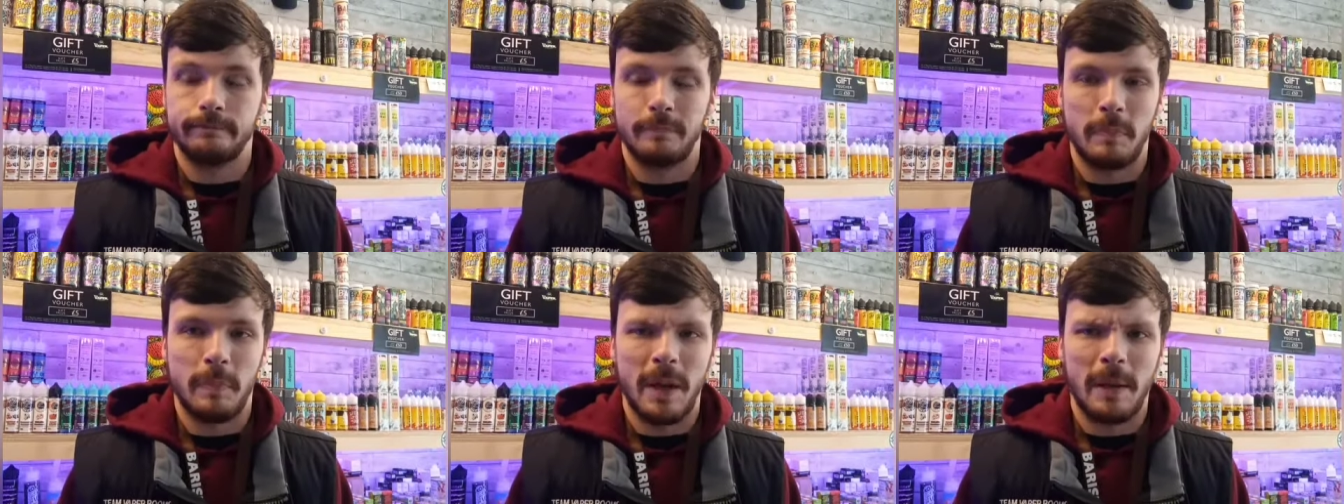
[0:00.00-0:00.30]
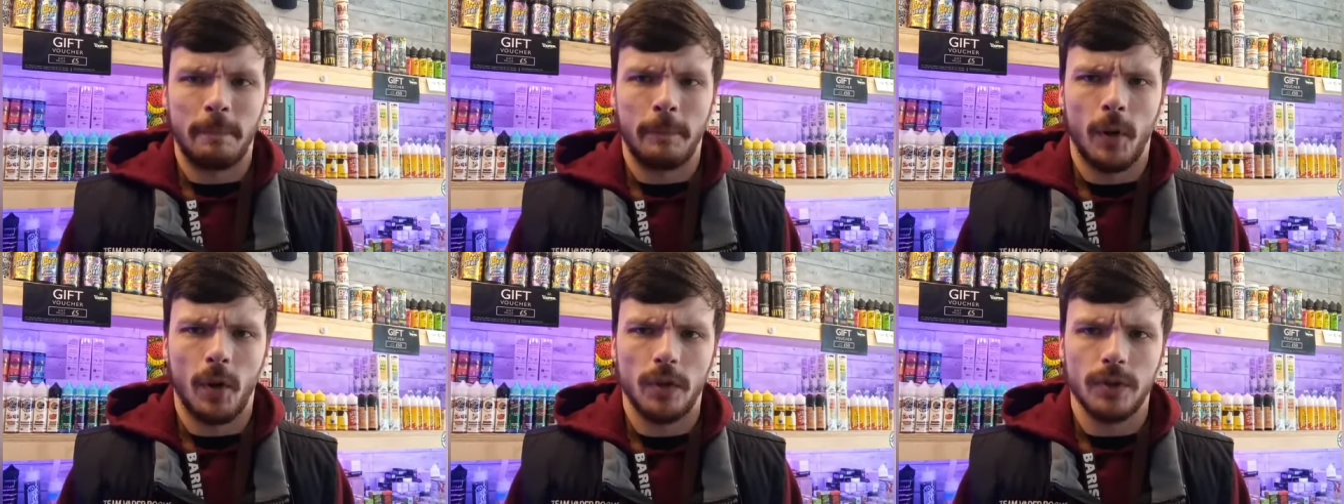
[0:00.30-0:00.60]

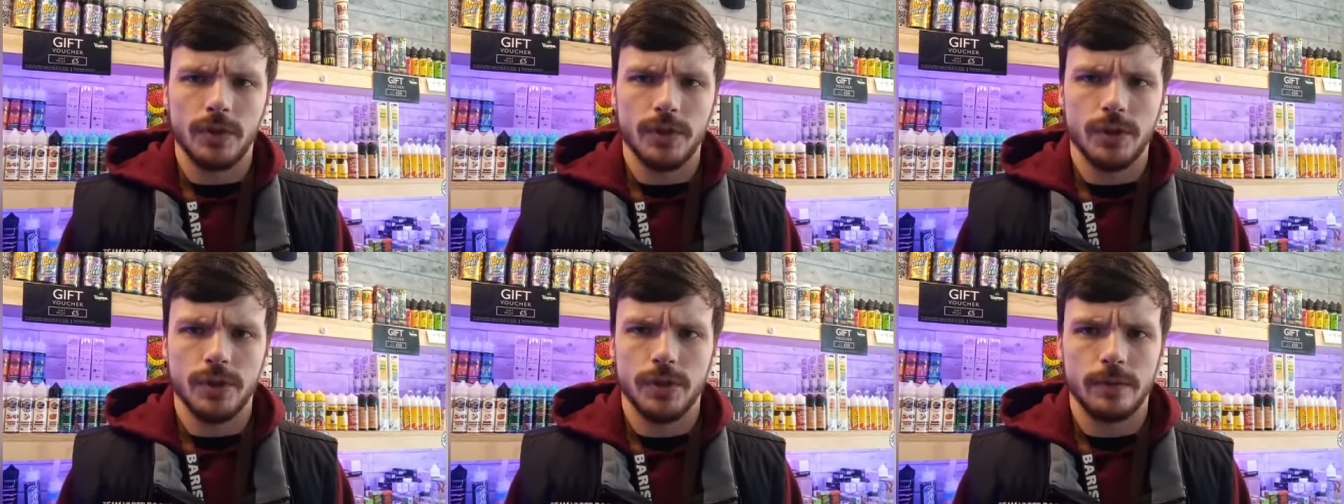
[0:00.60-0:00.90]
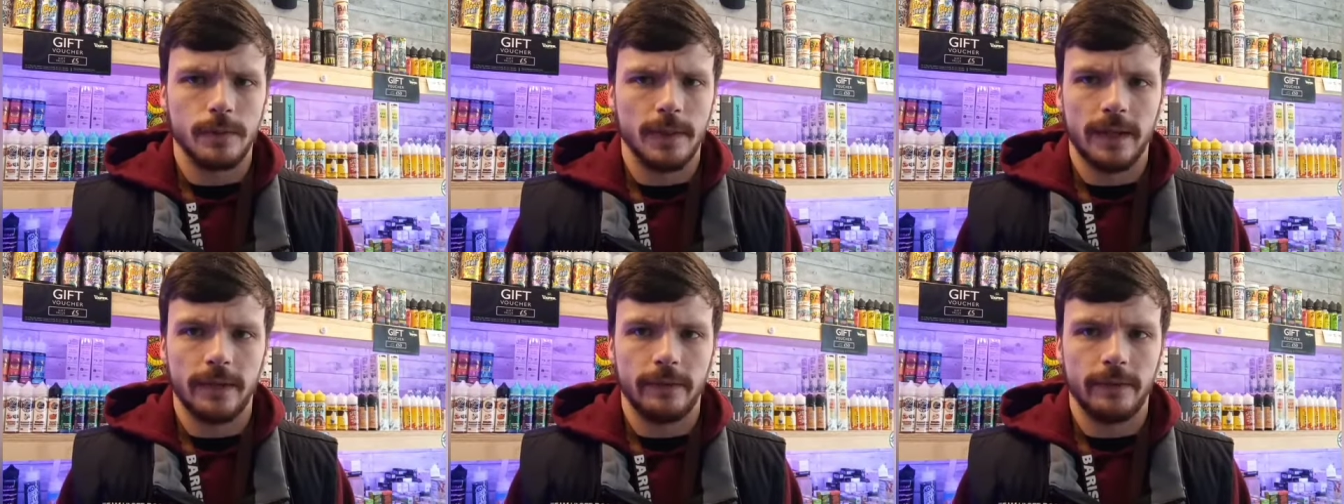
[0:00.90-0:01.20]
big boss
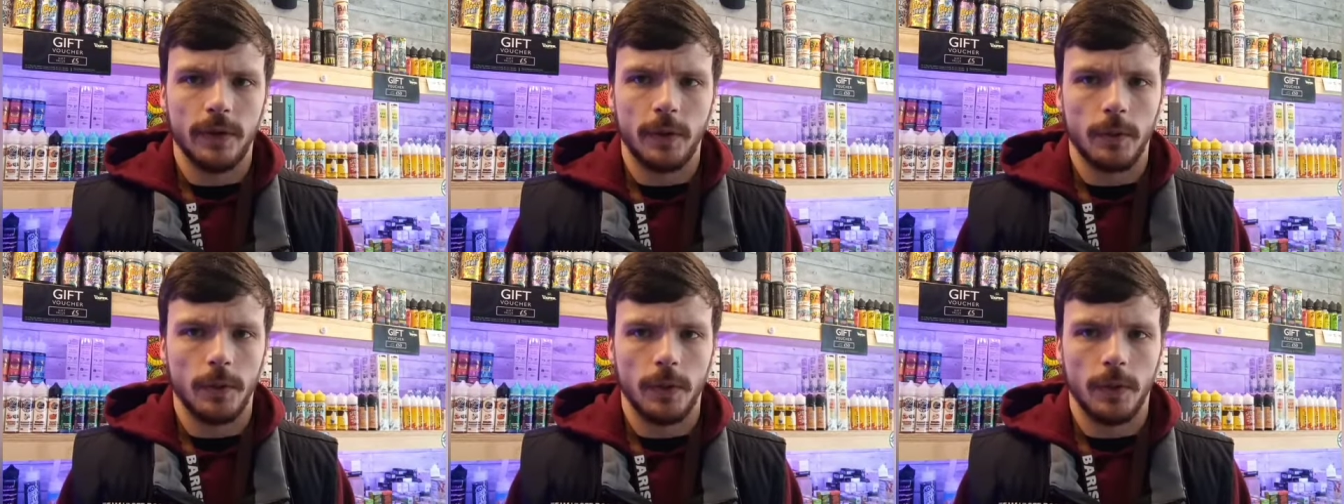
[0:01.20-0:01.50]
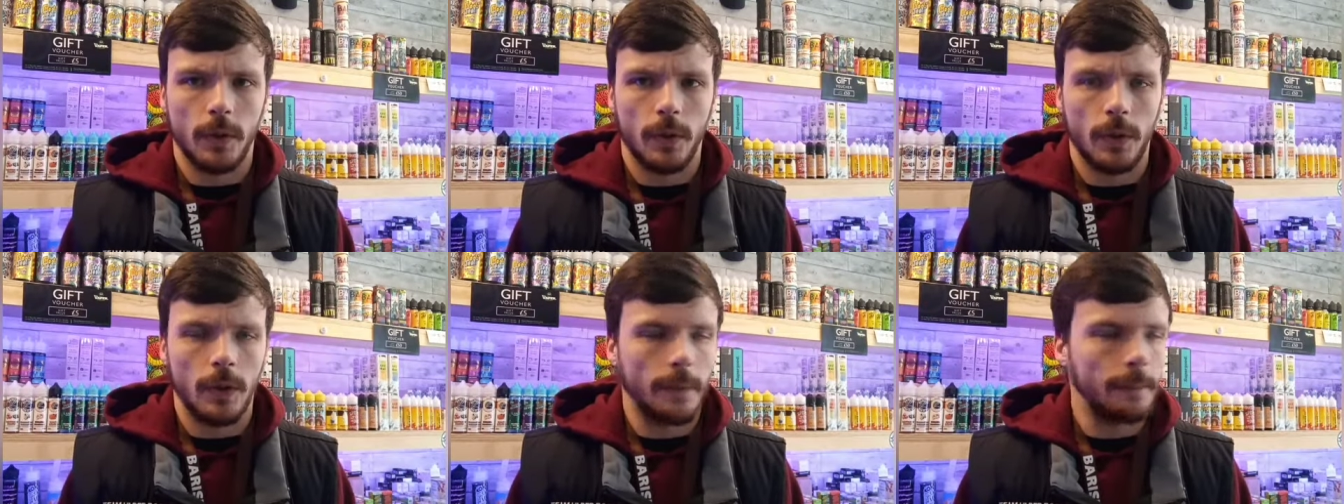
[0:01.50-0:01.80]
whatever you want to
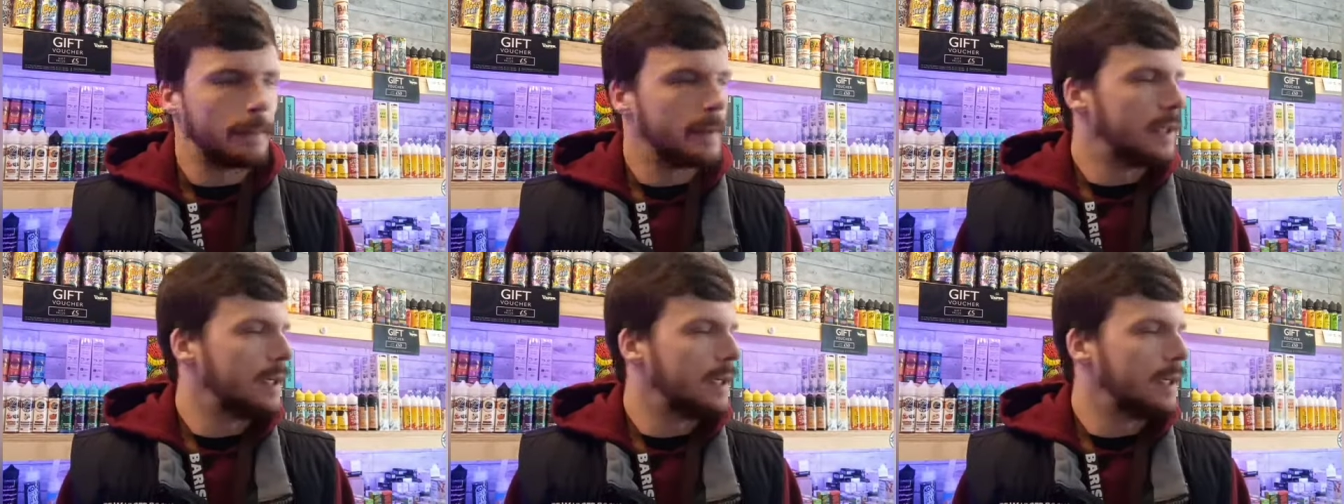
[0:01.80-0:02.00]
call